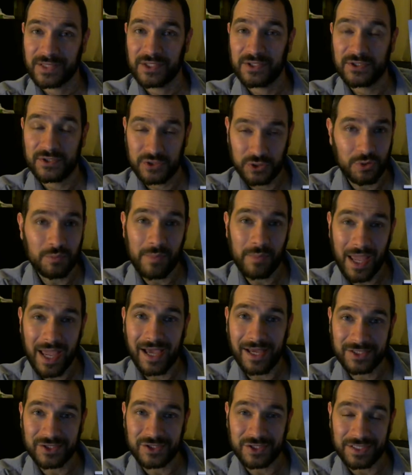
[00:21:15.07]
Could you
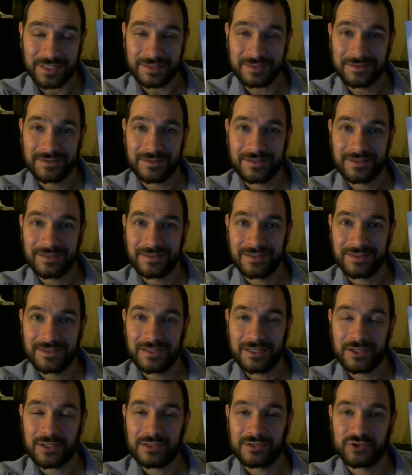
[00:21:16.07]
imagine
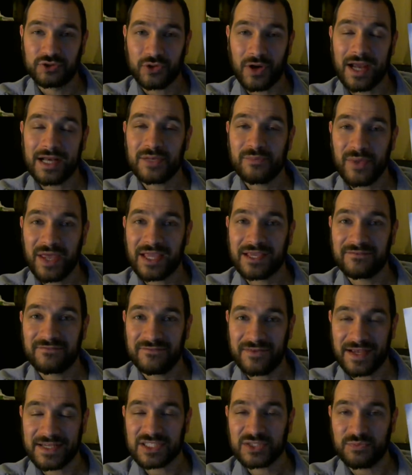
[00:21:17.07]
trying to make
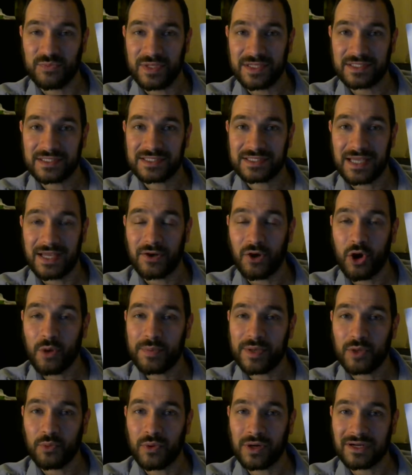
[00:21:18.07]
investments and
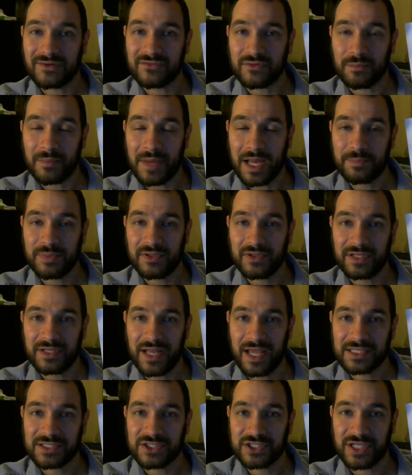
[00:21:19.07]
hoping one of them might be the
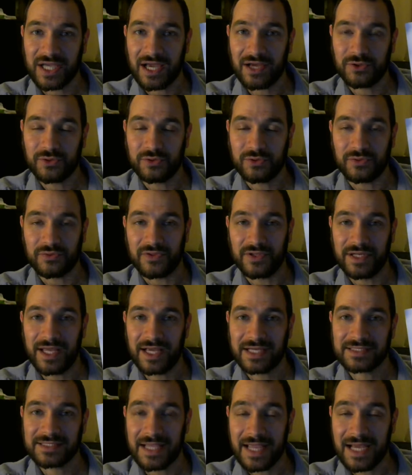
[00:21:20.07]
next Yahoo, the
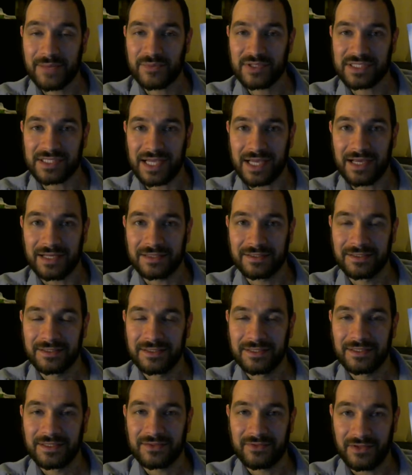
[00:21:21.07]
next Amazon,
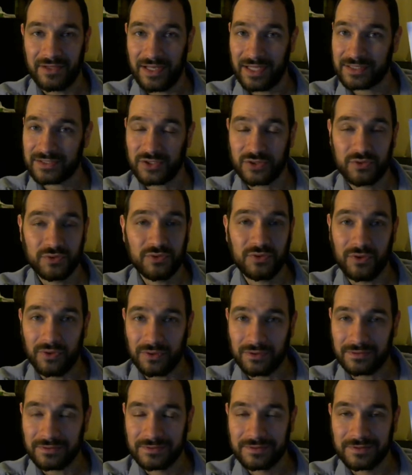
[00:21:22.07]
the next
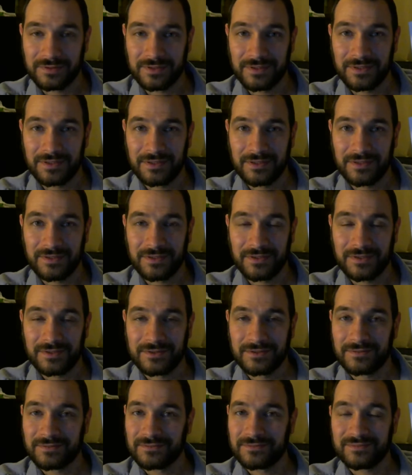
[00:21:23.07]
Google,
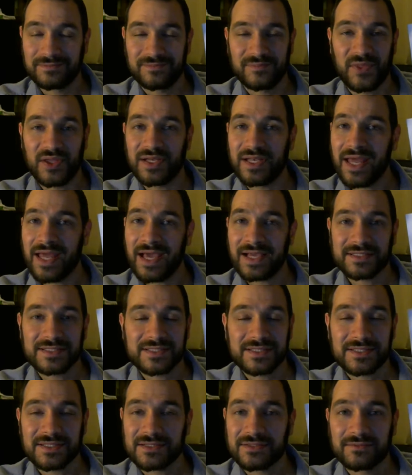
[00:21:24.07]
the
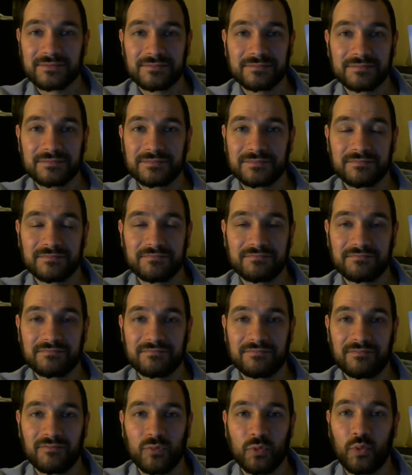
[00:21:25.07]
next
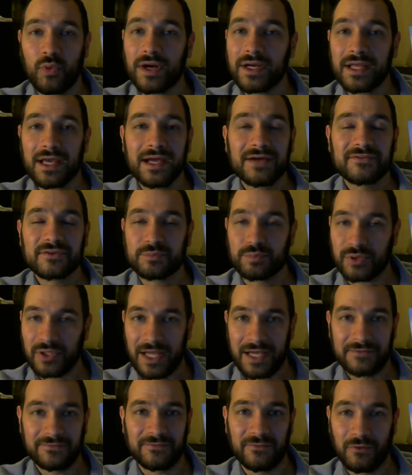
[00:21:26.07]
whatever
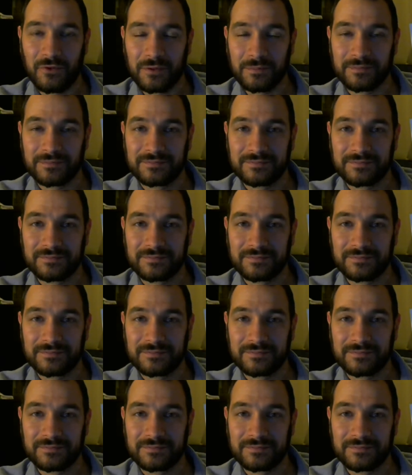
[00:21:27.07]
platform?